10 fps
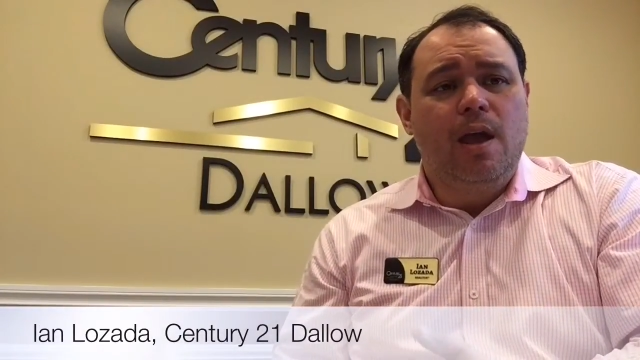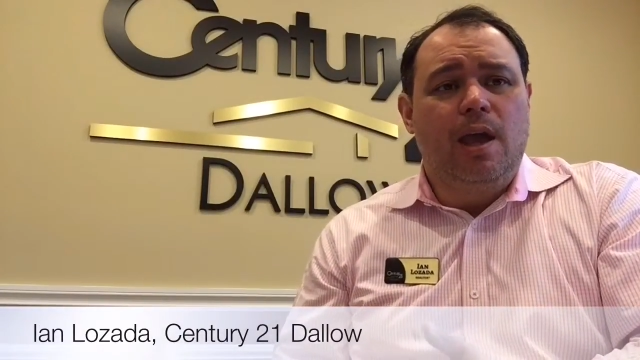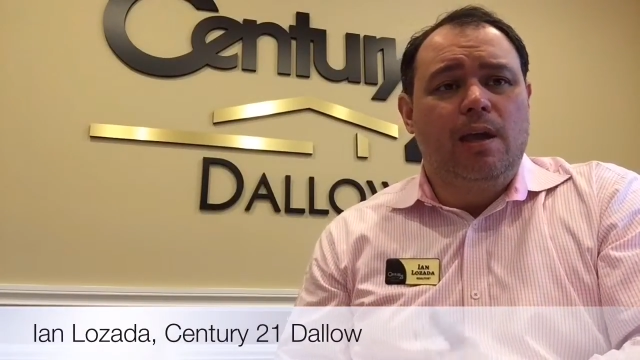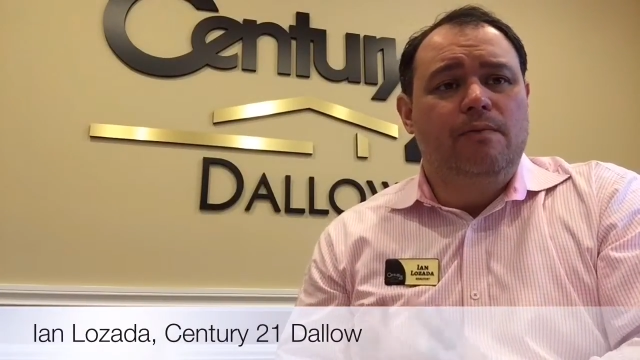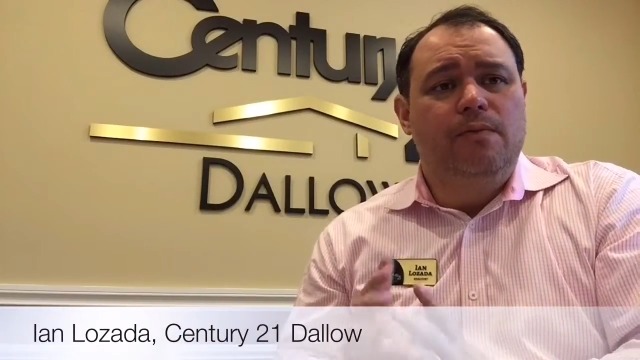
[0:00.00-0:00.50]

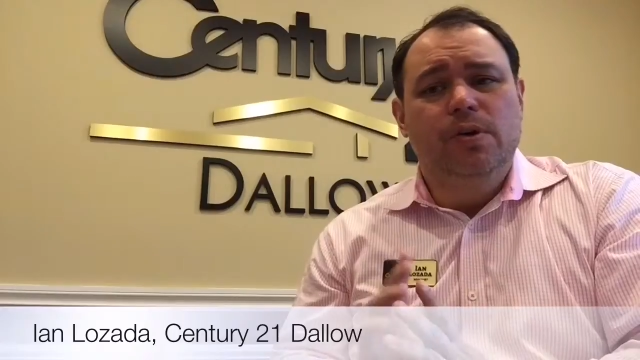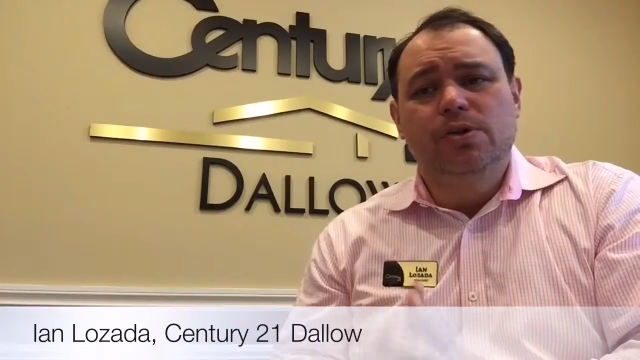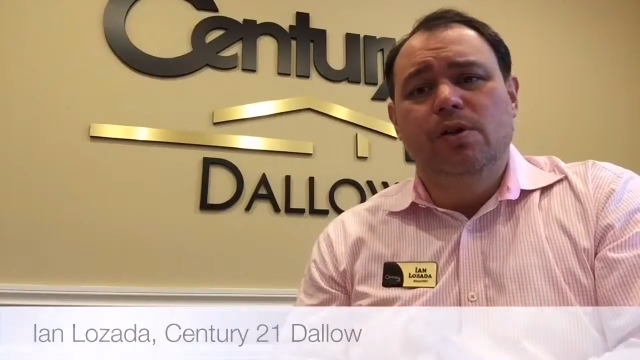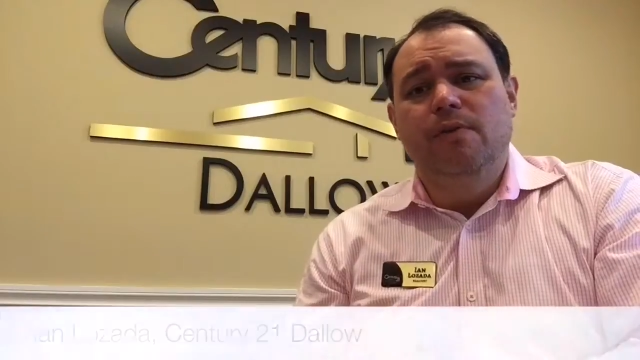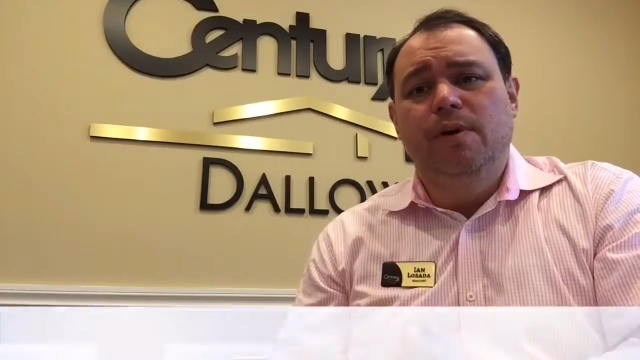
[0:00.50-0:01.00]
And
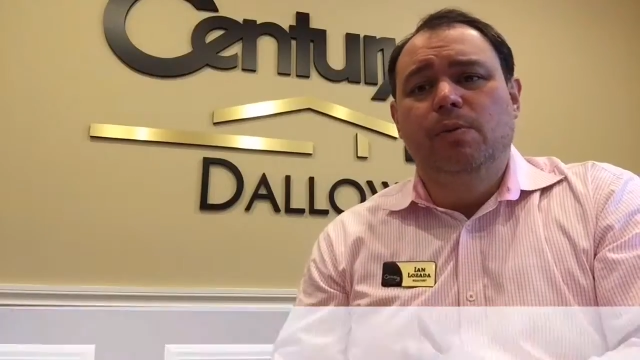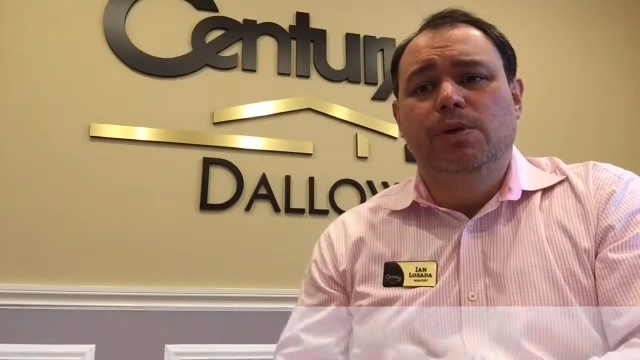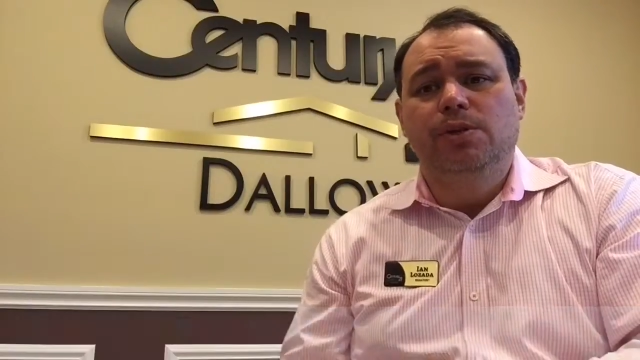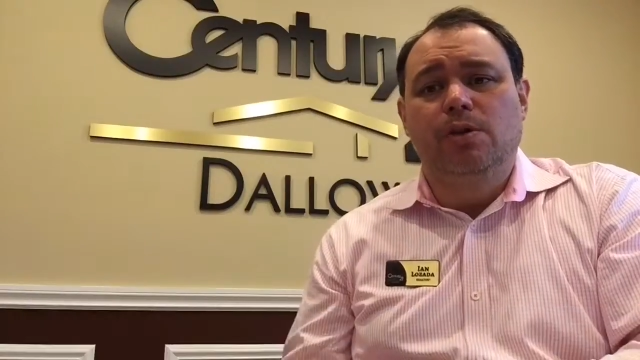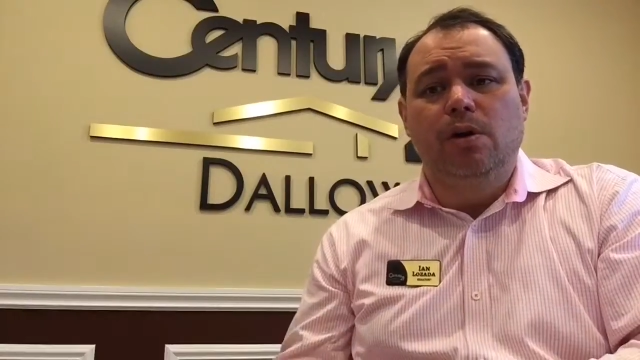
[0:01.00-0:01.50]
first off, I
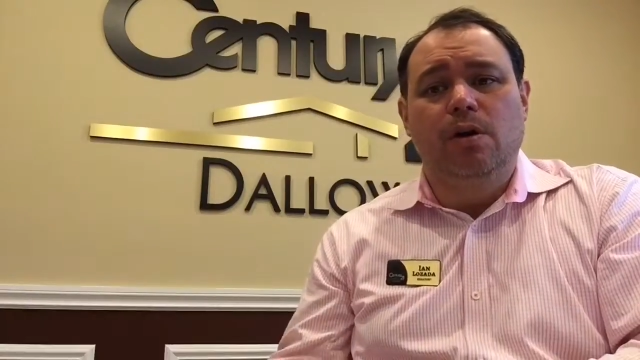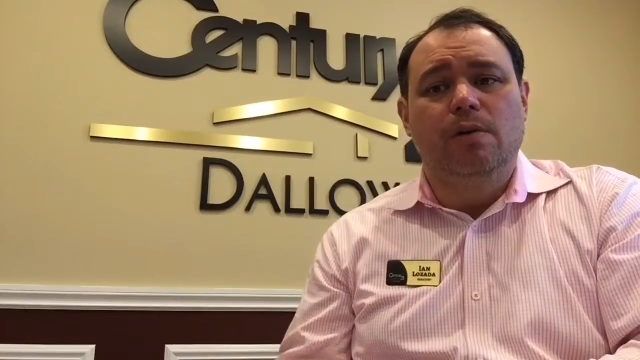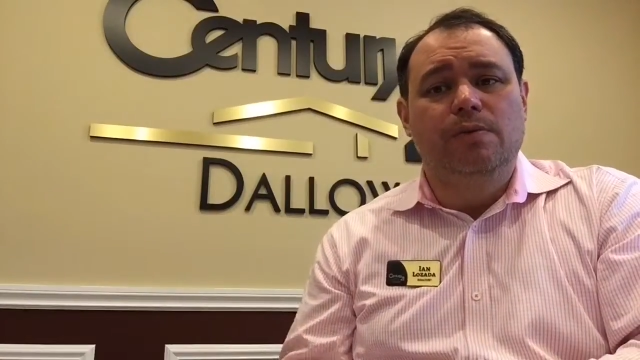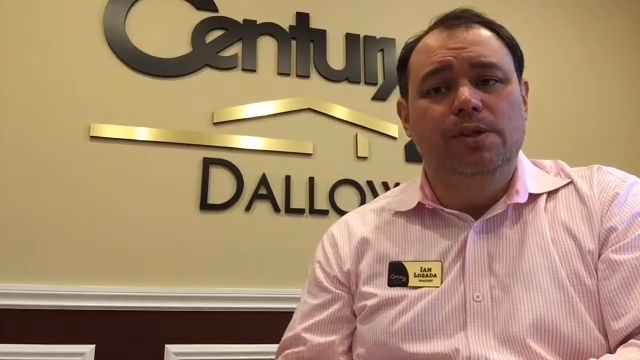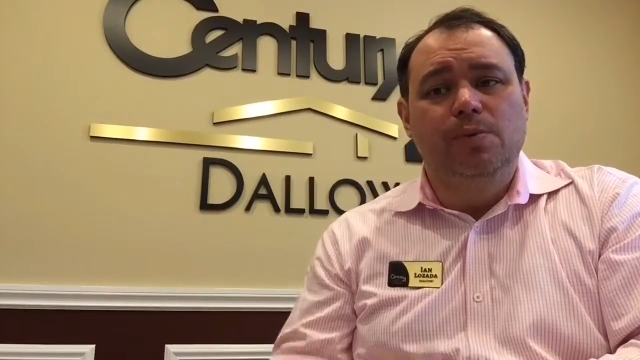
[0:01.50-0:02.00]
want to start
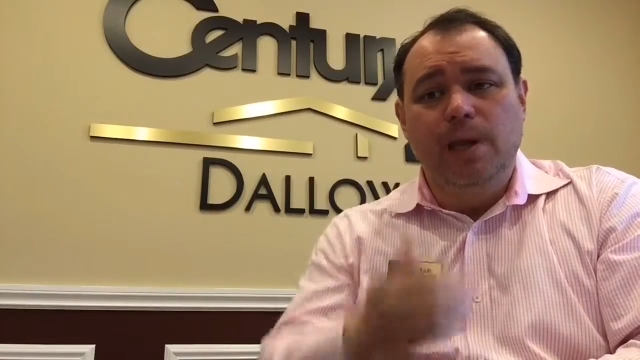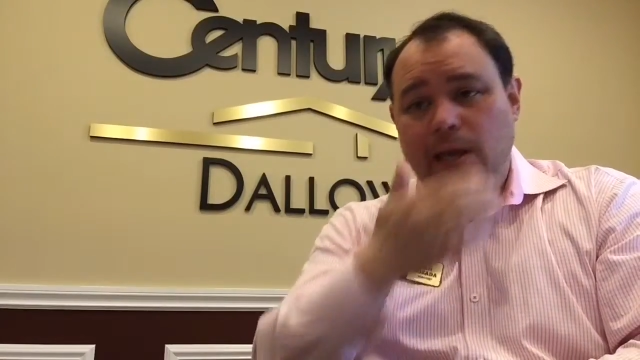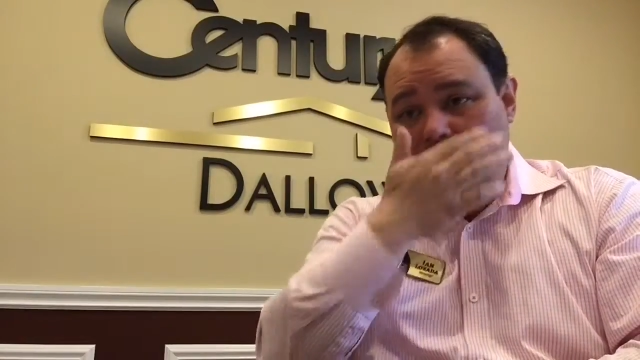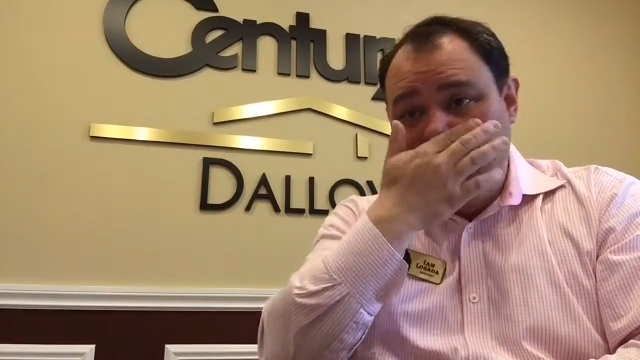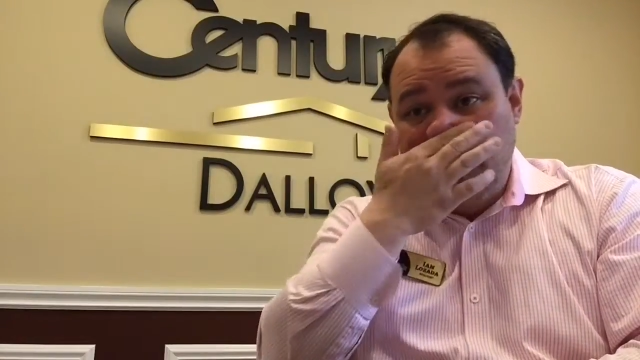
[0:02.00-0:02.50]
off this
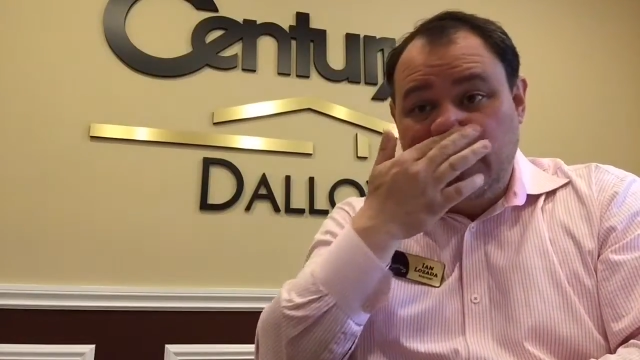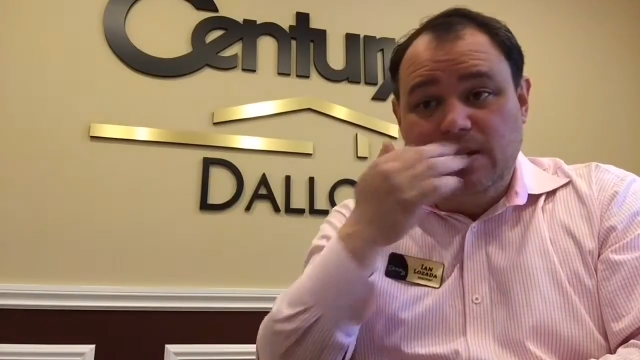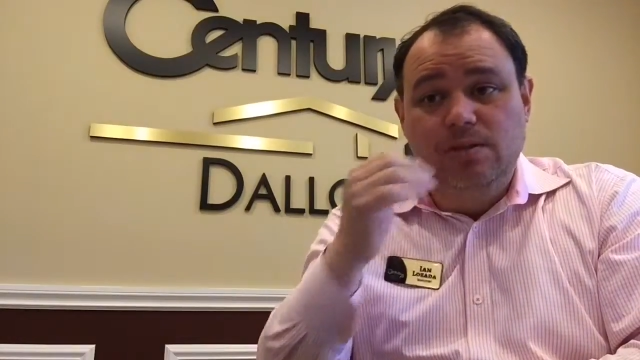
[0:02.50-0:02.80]
weekend by